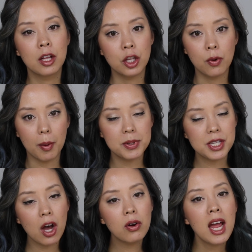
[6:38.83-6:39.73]
new
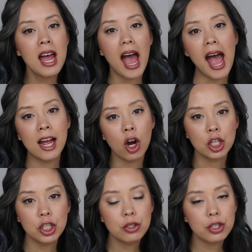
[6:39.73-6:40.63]
episode, and
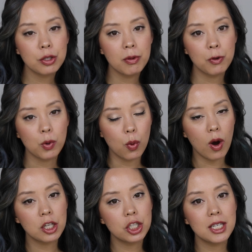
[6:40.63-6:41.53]
on YouTube if you want to
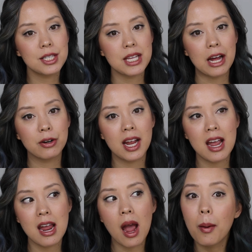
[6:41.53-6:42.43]
watch it
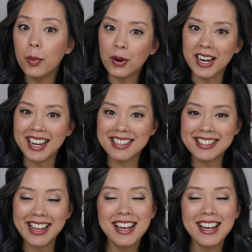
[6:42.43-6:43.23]
Saturday mornings.